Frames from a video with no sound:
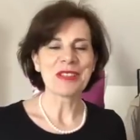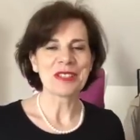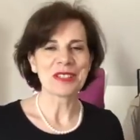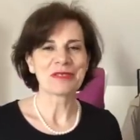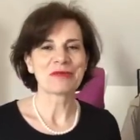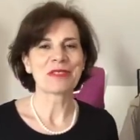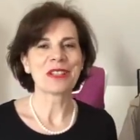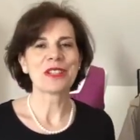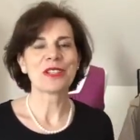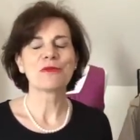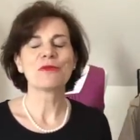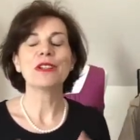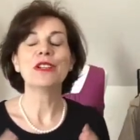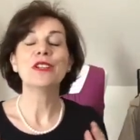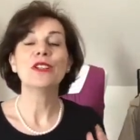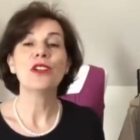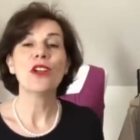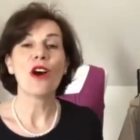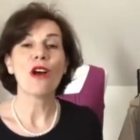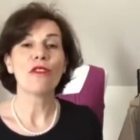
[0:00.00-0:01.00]
as French, we
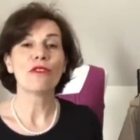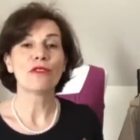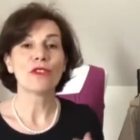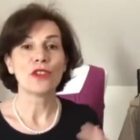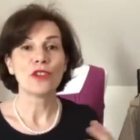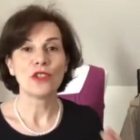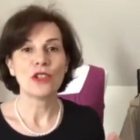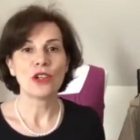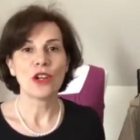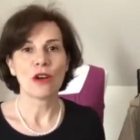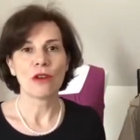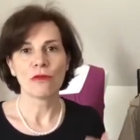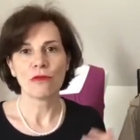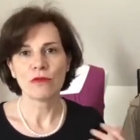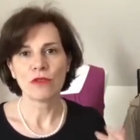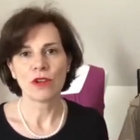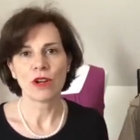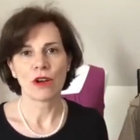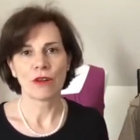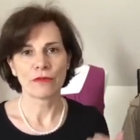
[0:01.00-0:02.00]
love, love,
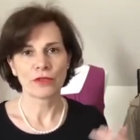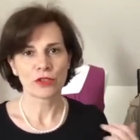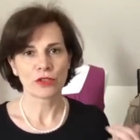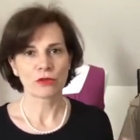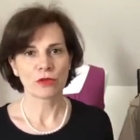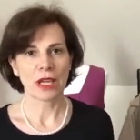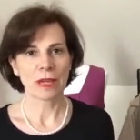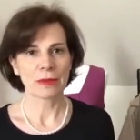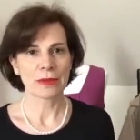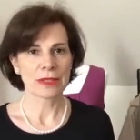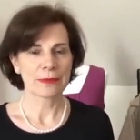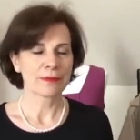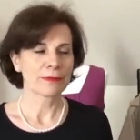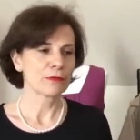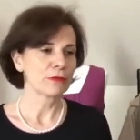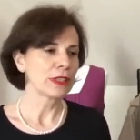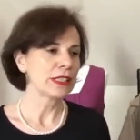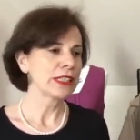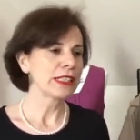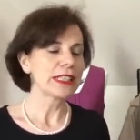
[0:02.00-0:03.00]
love stripes.
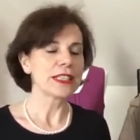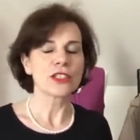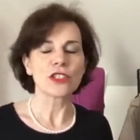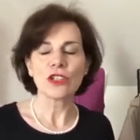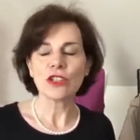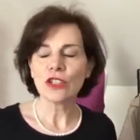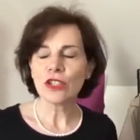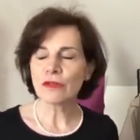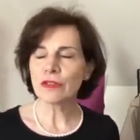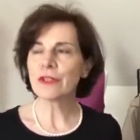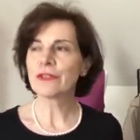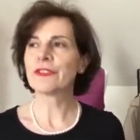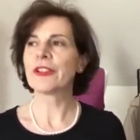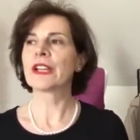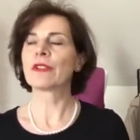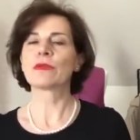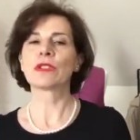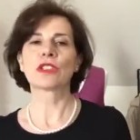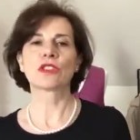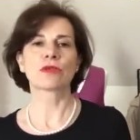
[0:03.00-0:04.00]
Really, it's a love
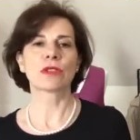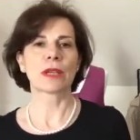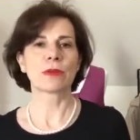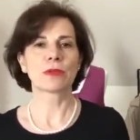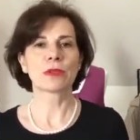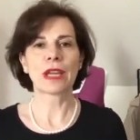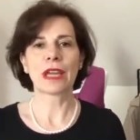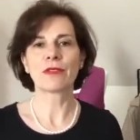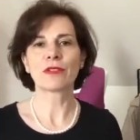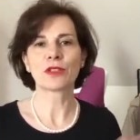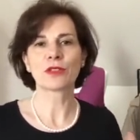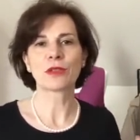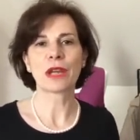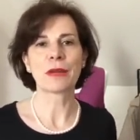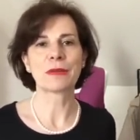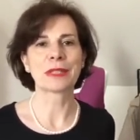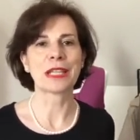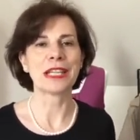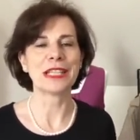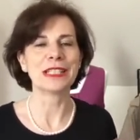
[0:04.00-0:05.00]
affair with stripes. We have stripes